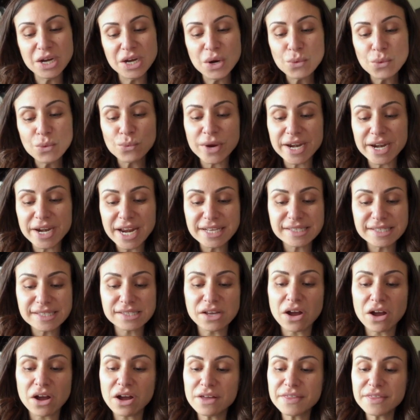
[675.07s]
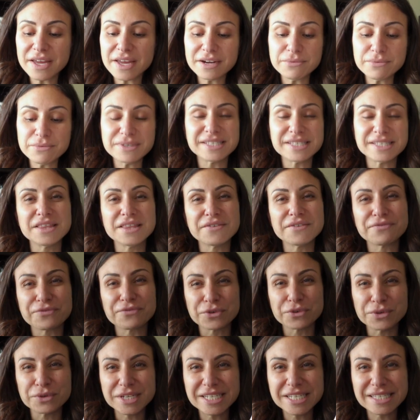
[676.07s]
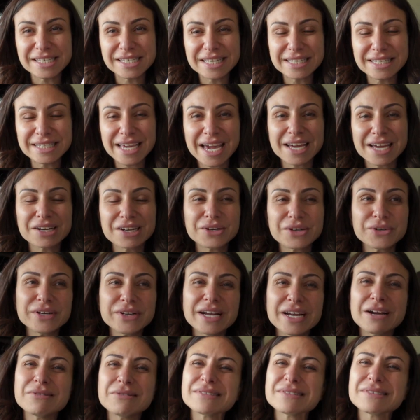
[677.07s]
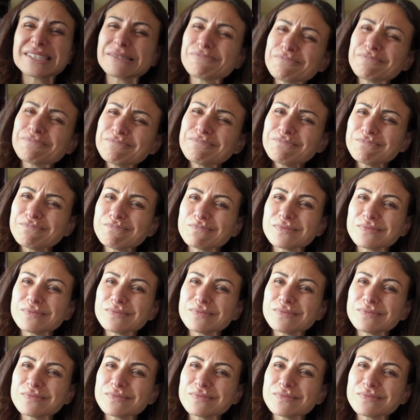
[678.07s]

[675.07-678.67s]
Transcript: When I saw that it was in the fruity scent category, I was like, hmm,